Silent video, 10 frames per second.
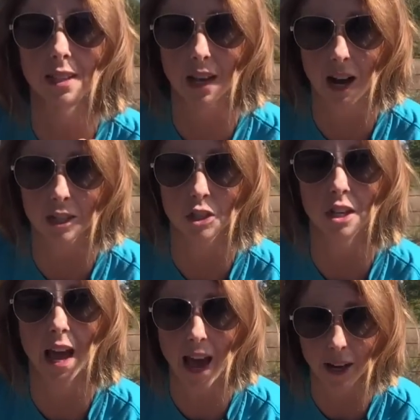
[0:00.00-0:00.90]
It's
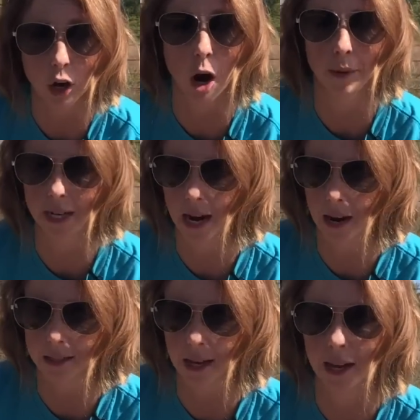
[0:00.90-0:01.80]
oxygen and carbon
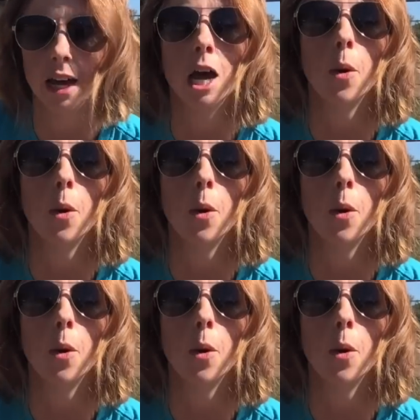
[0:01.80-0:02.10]
dioxide.